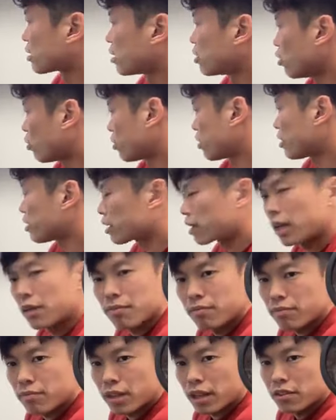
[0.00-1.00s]
lawyer
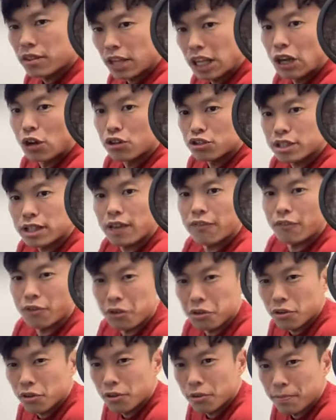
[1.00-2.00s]
can negotiate that for
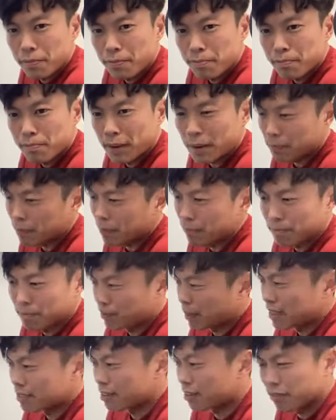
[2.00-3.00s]
you
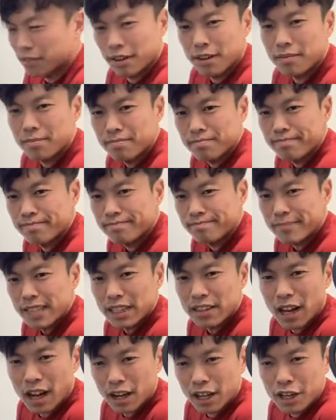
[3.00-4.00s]
based on their
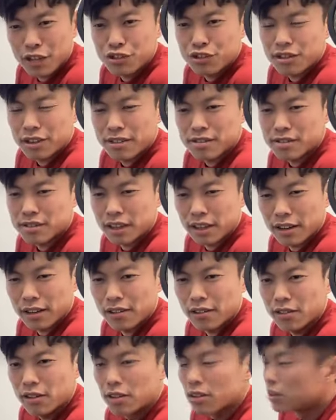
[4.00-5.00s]
knowledge and skill.